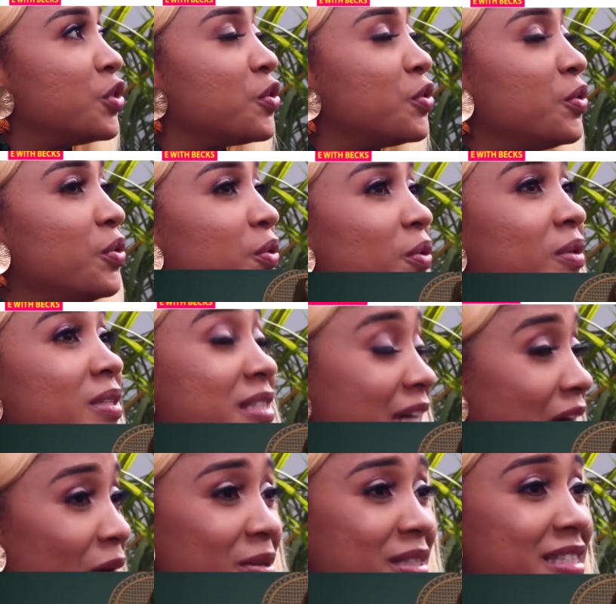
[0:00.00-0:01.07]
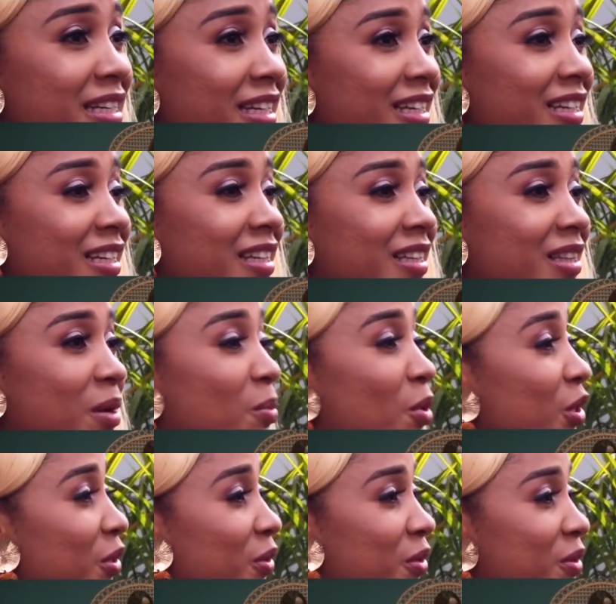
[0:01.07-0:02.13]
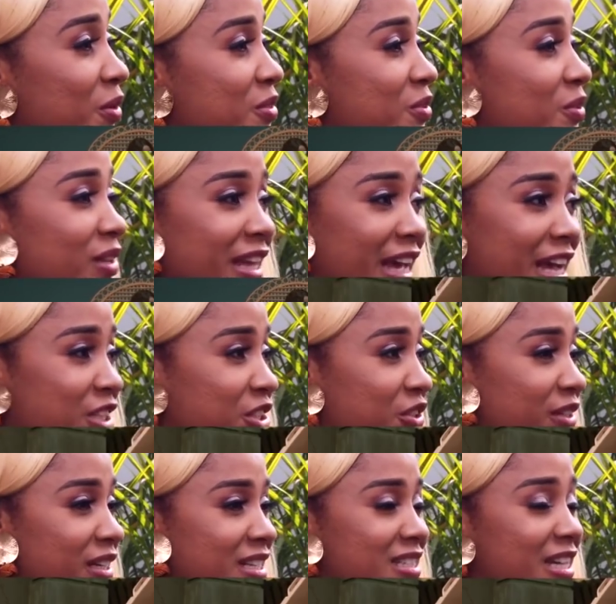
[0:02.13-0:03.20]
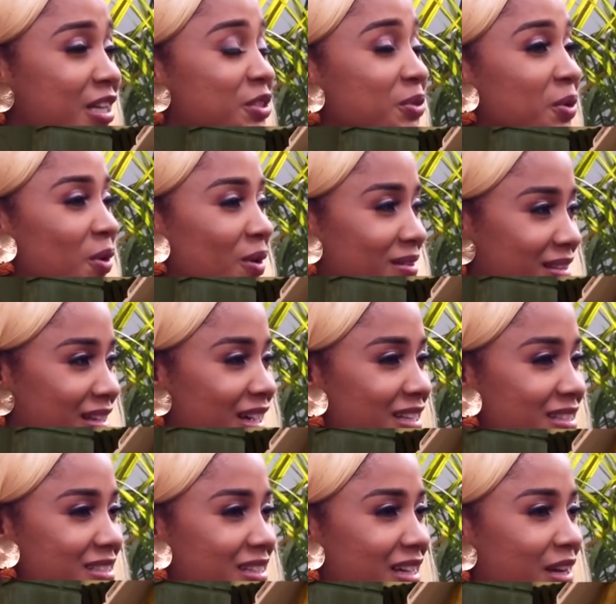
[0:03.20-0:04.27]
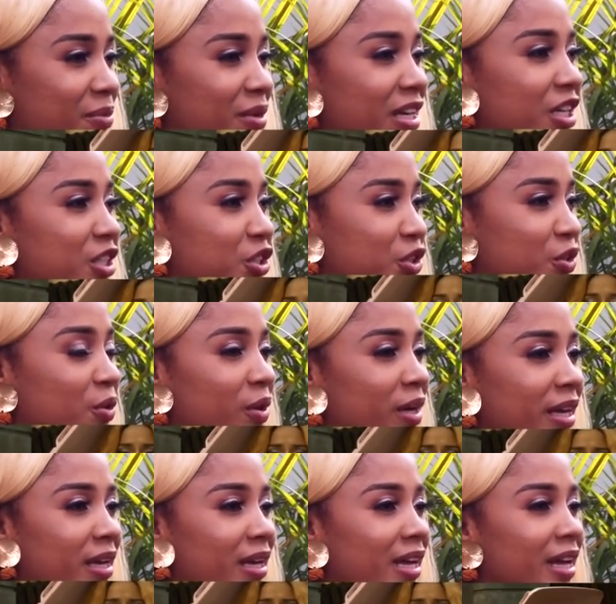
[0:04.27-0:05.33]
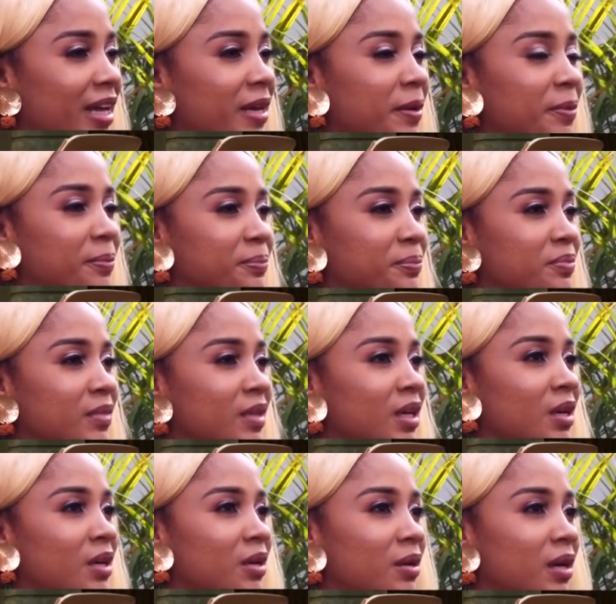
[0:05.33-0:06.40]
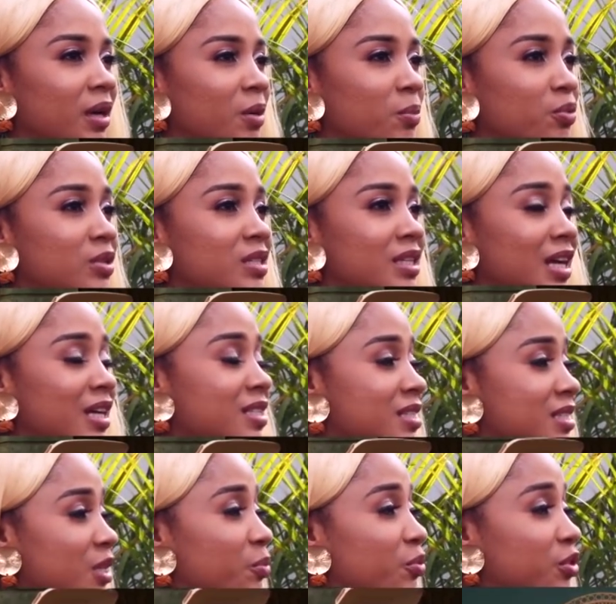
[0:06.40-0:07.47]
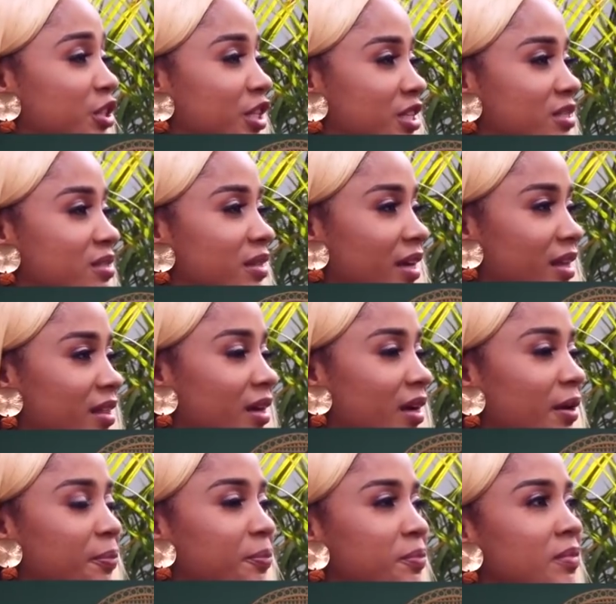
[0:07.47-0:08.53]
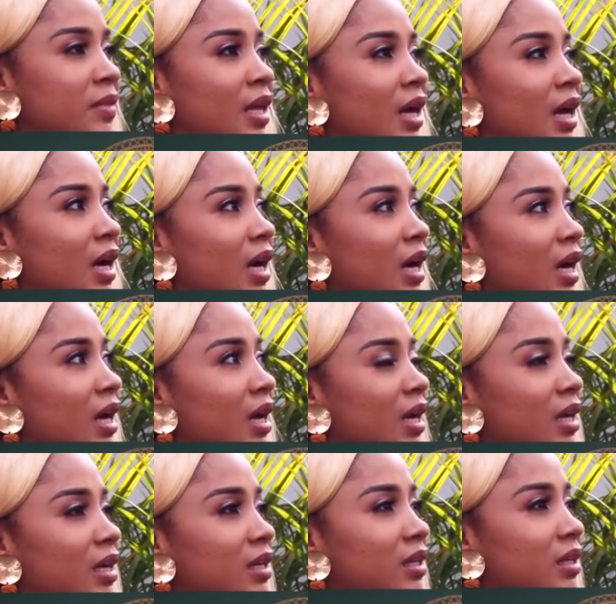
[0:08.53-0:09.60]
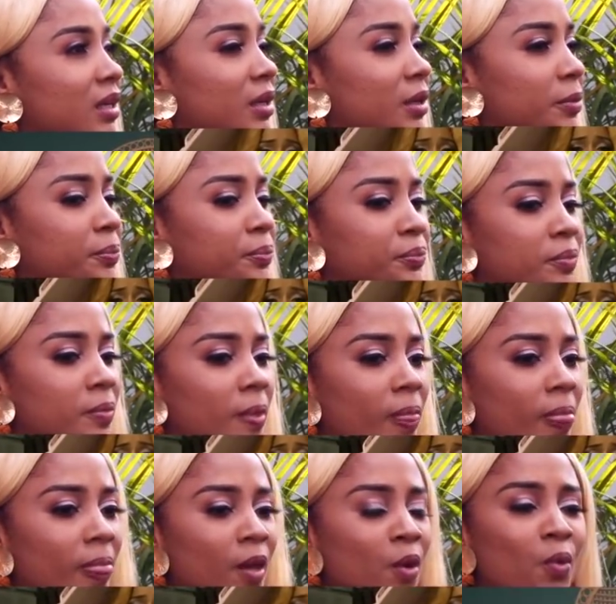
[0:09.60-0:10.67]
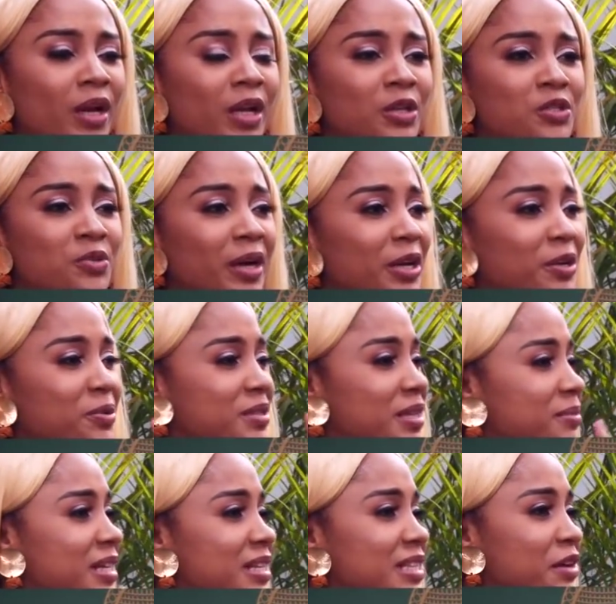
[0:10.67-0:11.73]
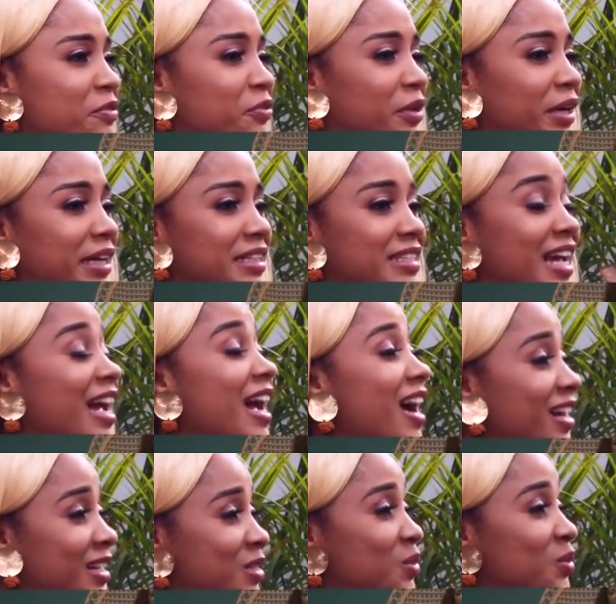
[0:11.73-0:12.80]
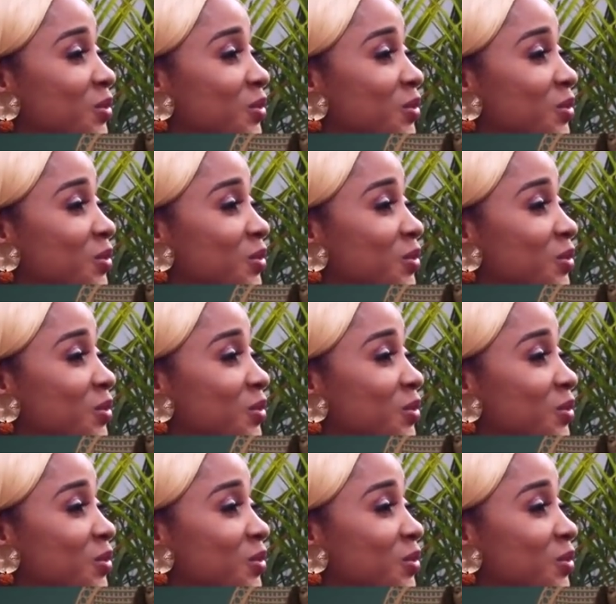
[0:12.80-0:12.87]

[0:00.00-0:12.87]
to scouting the models or the extras. I do mm. all that. I really enjoy like um, putting artistic projects together. And um, what else do I do? Sometimes I forget. I act